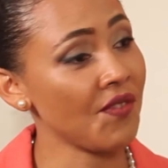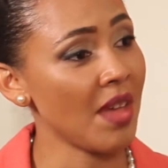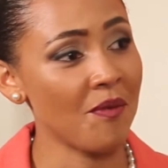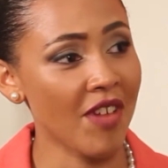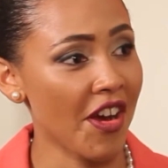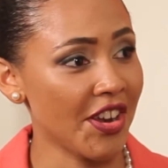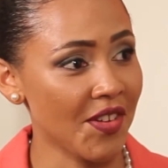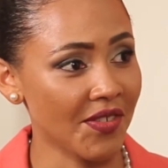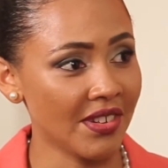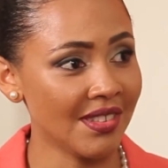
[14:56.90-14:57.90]
of them very
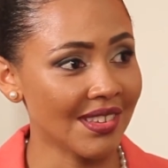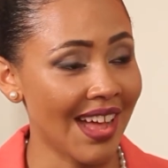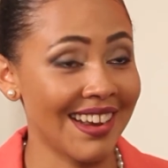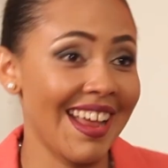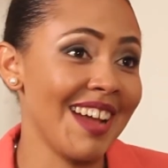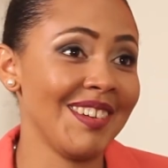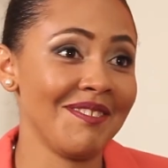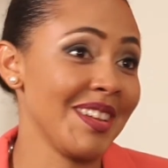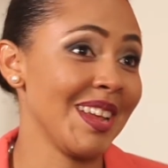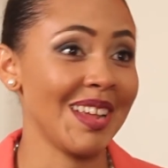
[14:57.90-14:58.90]
different, and I
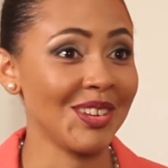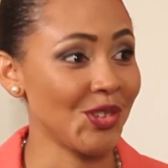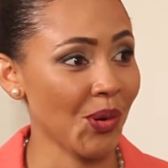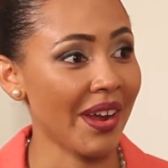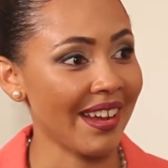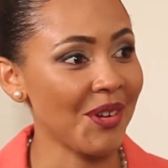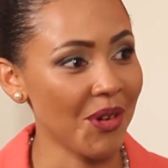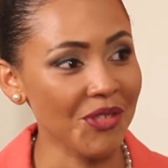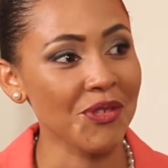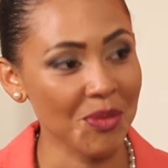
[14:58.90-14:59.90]
really enjoy
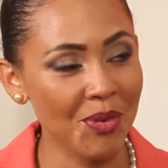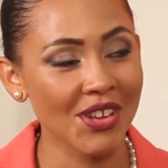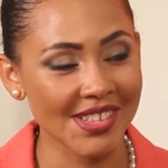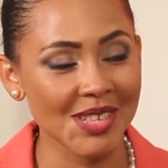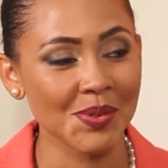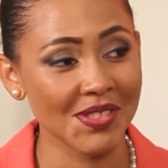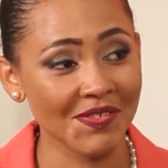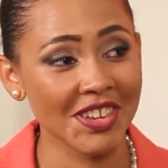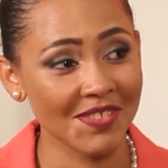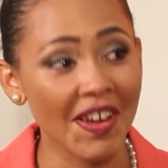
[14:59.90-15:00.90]
going through the process with
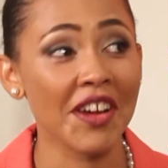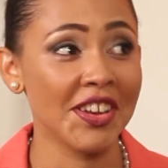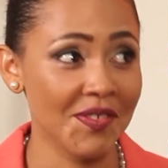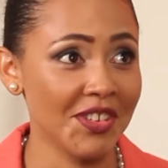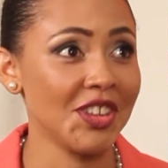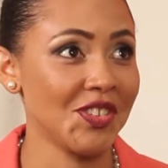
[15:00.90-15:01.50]
very different